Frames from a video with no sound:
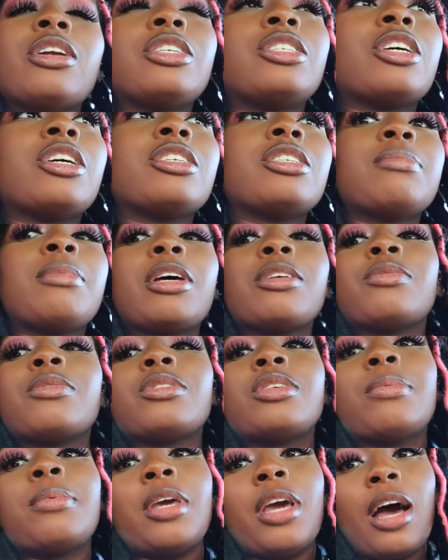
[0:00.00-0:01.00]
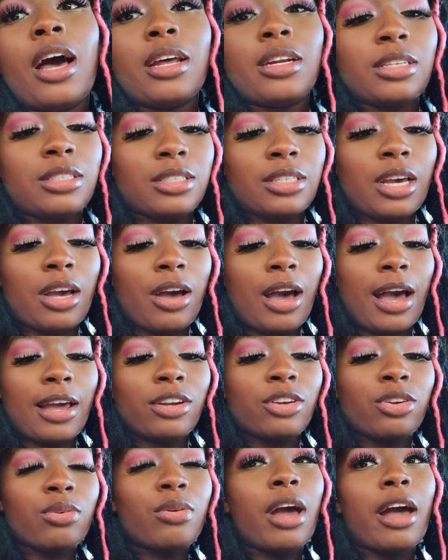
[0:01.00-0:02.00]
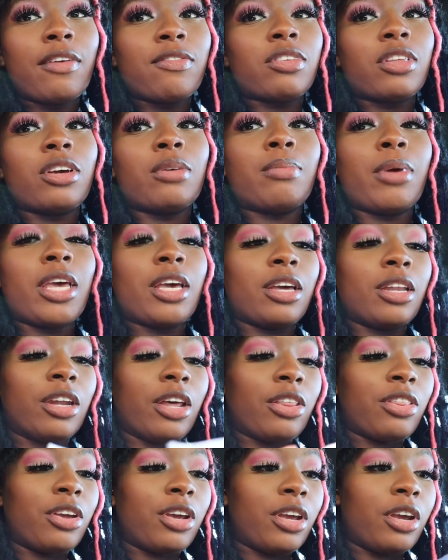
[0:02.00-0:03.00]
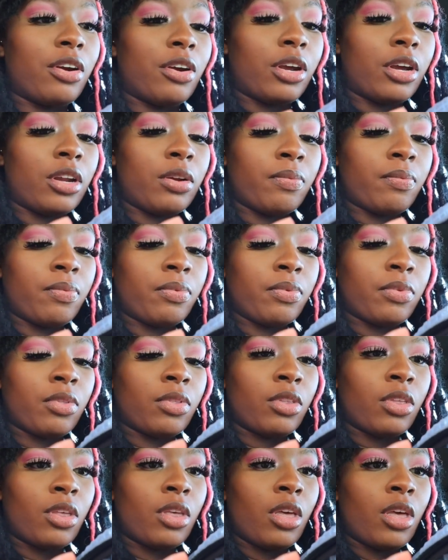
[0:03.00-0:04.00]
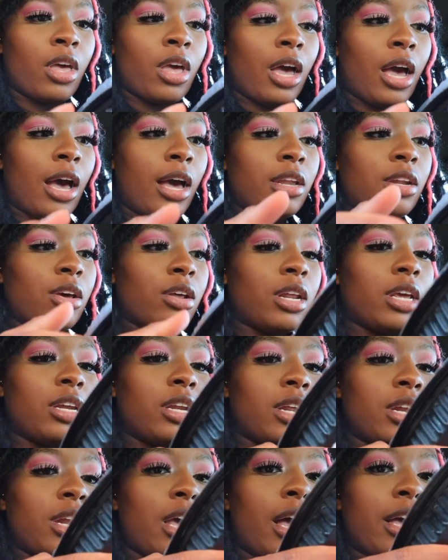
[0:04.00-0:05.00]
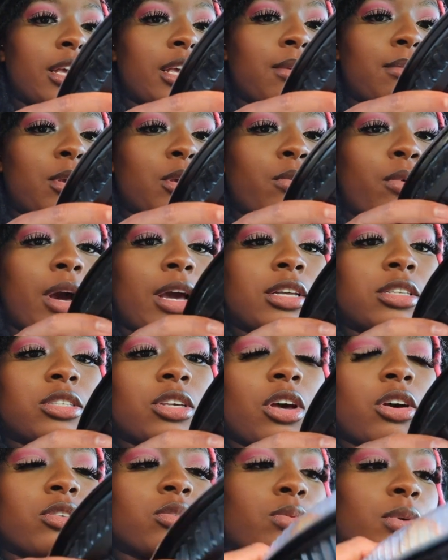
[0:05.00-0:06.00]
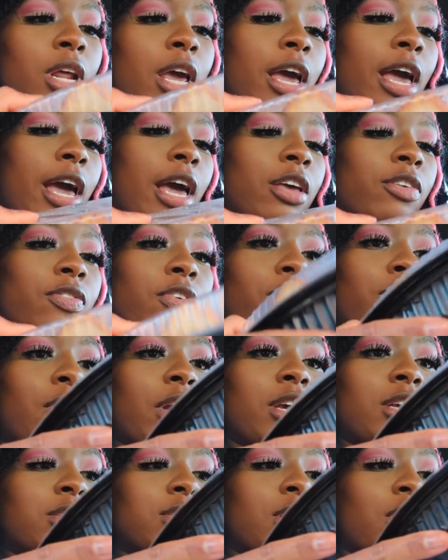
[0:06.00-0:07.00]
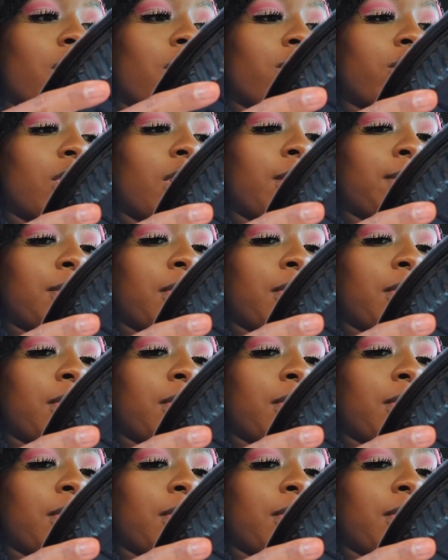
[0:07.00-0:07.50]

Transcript: to Jersey Mike's, but to be honest, y'all, I do have to make another errand. I know they did not give me white toast when I asked for raisin. Hold up,